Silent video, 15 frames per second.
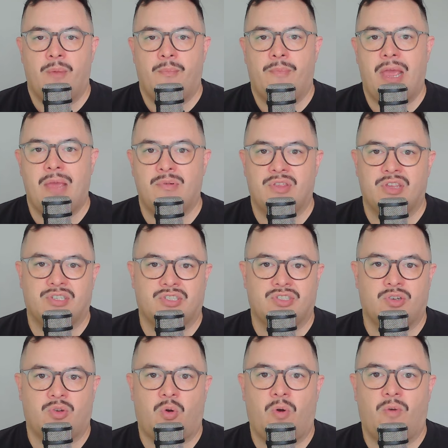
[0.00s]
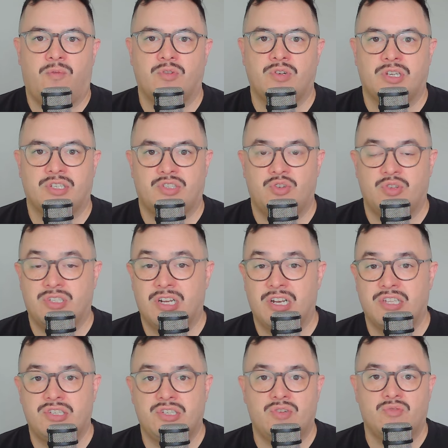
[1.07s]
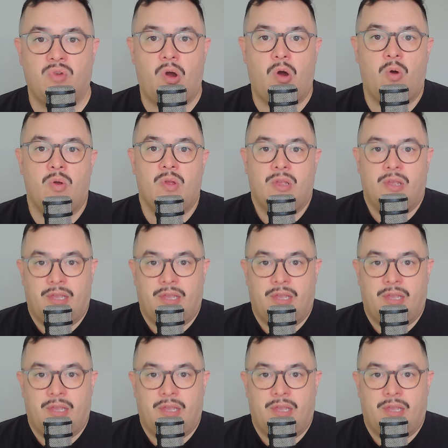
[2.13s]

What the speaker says: Maybe this is a call for just utility role